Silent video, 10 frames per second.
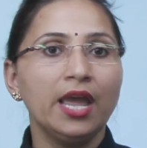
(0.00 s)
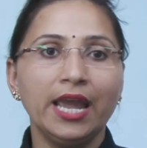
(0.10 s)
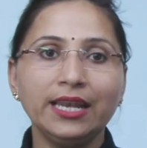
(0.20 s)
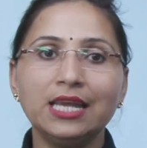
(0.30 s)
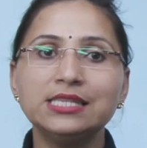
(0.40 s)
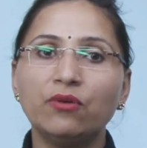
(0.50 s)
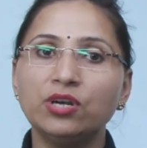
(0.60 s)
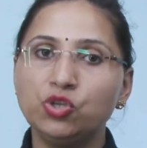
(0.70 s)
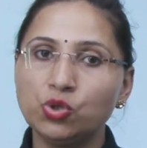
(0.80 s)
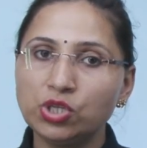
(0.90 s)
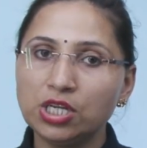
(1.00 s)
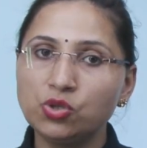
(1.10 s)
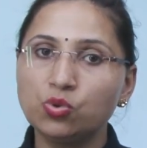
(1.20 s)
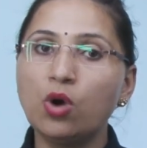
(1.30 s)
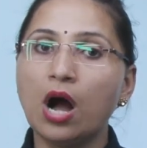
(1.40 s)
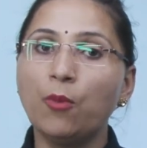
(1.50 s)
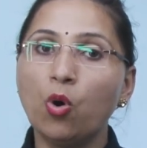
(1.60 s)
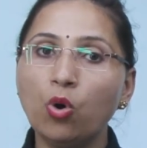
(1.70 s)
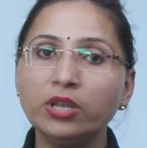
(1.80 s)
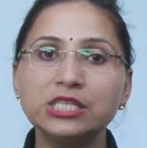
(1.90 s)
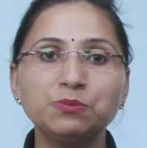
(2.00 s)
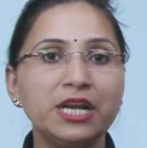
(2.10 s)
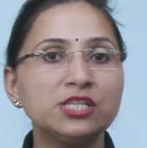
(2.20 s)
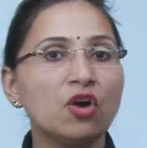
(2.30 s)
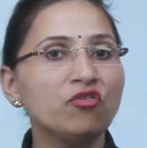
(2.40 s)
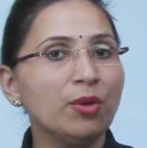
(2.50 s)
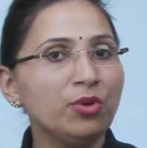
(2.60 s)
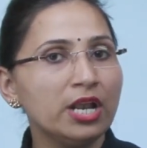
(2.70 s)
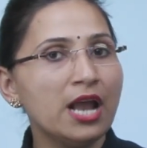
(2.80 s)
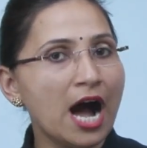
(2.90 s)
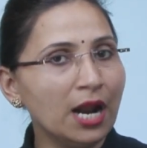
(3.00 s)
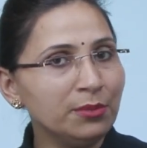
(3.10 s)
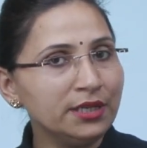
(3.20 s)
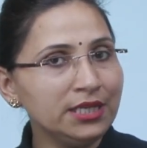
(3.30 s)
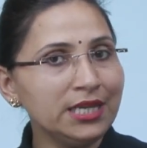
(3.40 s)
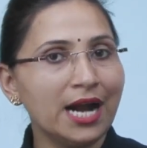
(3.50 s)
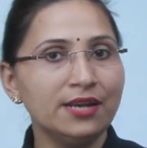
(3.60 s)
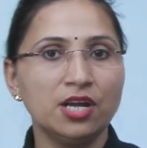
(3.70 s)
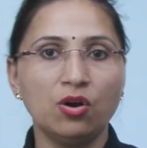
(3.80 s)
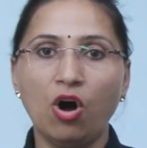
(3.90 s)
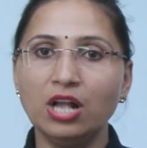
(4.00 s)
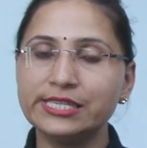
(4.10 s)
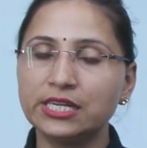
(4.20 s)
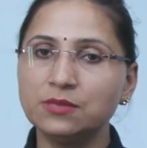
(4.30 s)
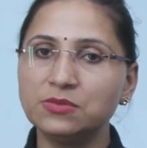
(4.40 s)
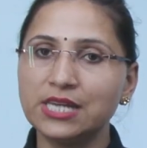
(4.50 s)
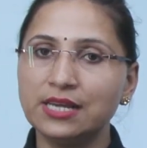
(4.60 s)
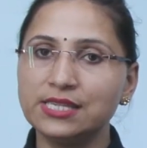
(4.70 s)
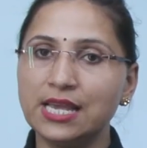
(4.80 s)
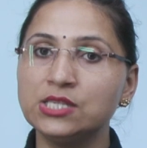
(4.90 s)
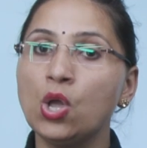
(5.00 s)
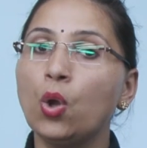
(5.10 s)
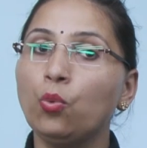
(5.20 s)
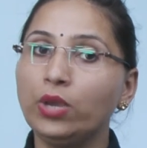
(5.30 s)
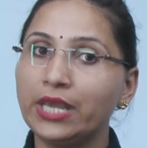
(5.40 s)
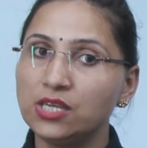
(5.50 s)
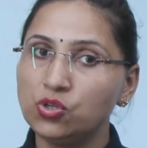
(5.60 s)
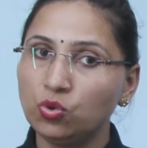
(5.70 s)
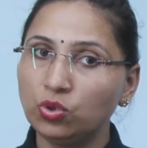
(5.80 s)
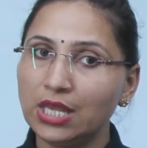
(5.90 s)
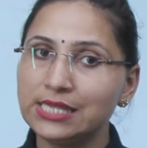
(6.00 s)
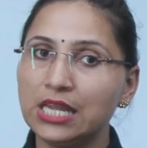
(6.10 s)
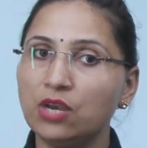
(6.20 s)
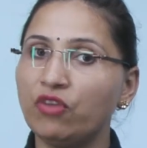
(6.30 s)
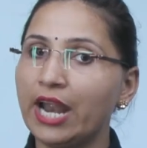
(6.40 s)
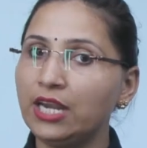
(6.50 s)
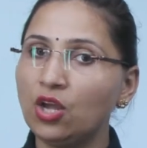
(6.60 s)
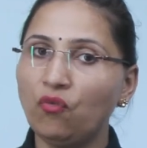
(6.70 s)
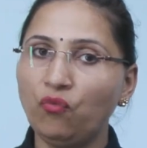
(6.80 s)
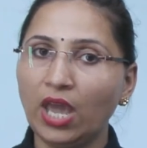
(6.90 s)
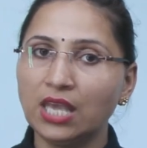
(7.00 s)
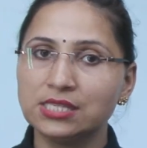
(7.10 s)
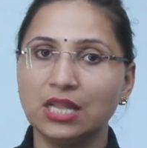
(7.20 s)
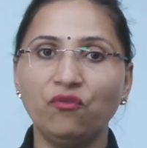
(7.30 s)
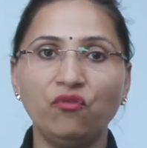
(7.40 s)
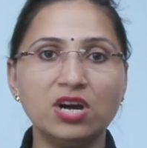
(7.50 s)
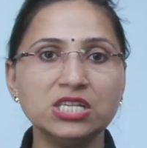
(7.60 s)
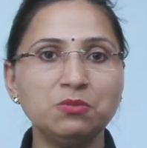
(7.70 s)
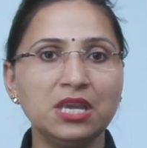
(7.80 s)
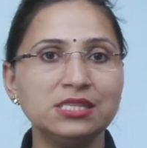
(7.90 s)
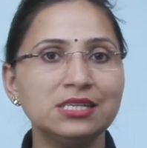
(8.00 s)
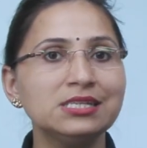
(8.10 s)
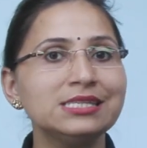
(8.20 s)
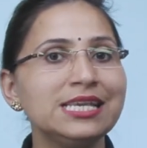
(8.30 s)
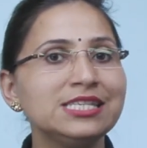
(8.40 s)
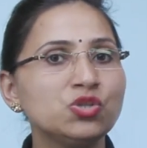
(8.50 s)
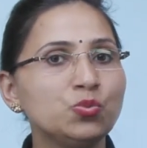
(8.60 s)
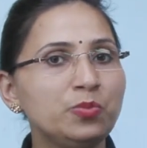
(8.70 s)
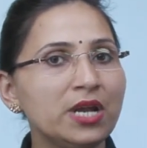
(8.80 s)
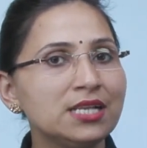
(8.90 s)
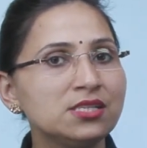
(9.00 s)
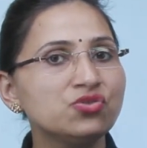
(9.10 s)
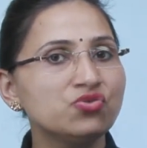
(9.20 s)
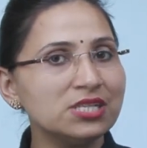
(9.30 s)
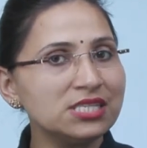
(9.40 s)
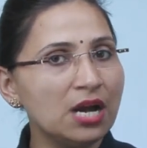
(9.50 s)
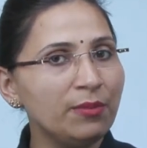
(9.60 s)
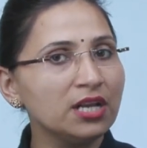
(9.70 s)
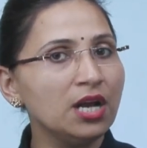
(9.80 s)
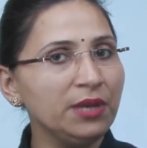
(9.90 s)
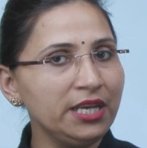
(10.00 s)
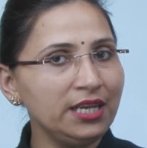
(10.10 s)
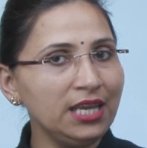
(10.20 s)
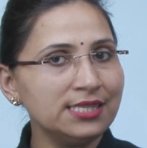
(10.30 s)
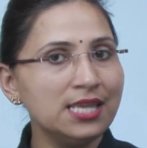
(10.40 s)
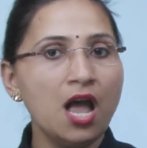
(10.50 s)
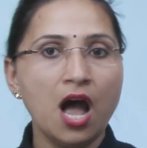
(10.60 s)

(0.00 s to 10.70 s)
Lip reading: It is our duty to uphold the spirits of communal harmony under all circumstances. We can do this in a variety of ways. The first measure is to build trust among communities.